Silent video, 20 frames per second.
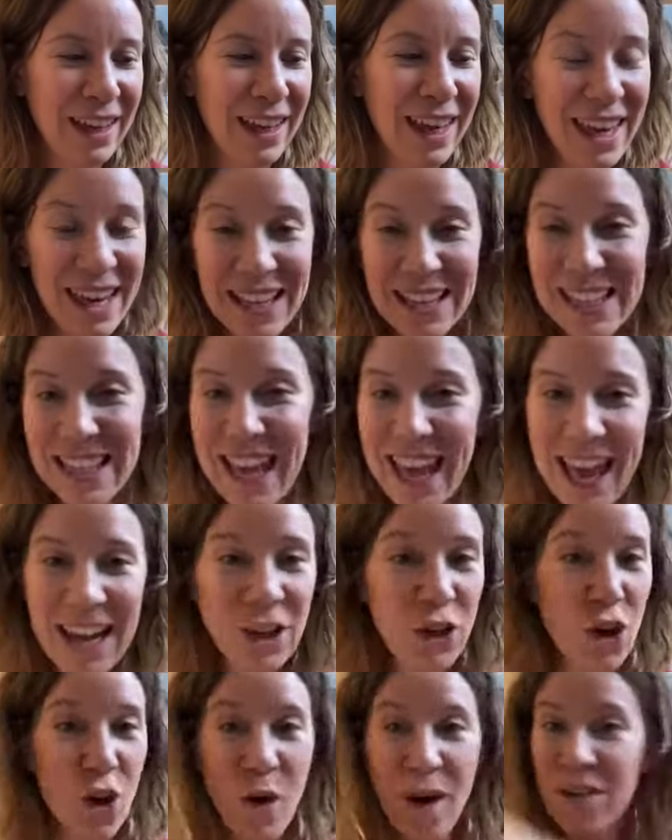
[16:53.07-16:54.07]
kids
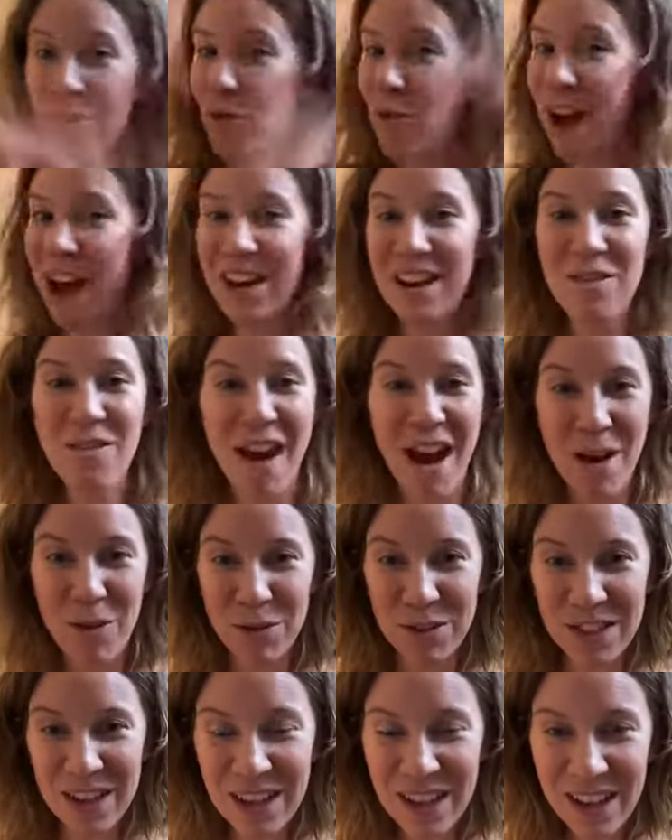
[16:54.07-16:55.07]
can go and run
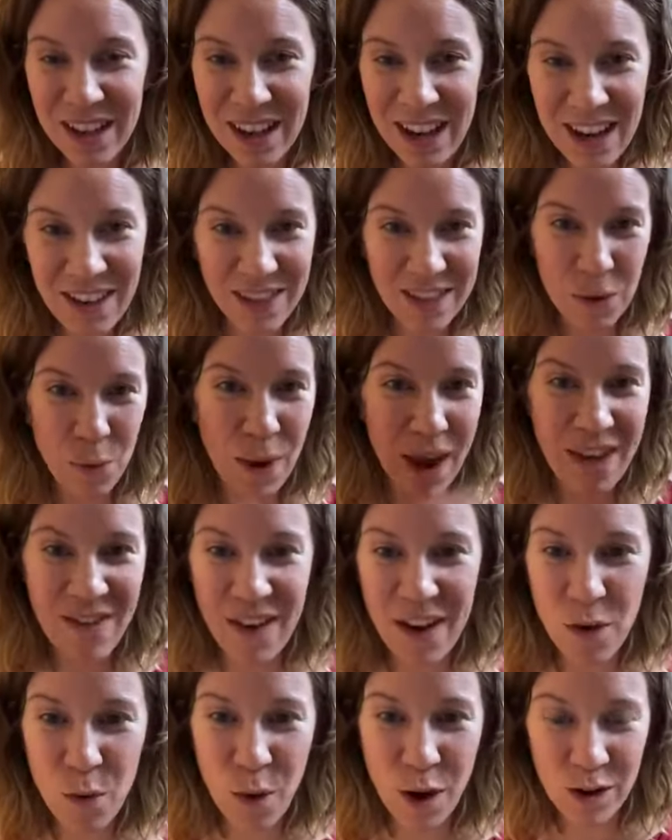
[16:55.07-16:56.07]
around in the way
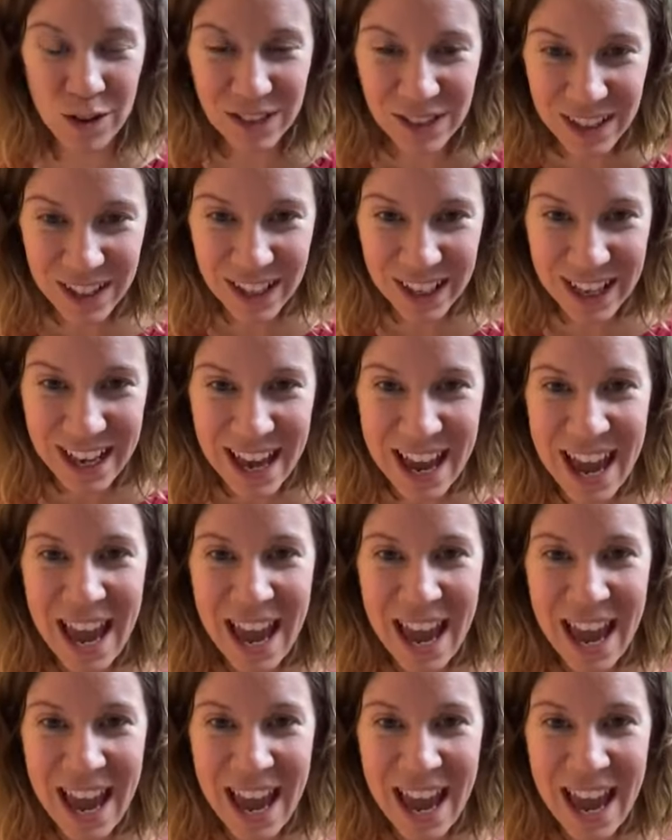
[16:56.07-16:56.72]
they want,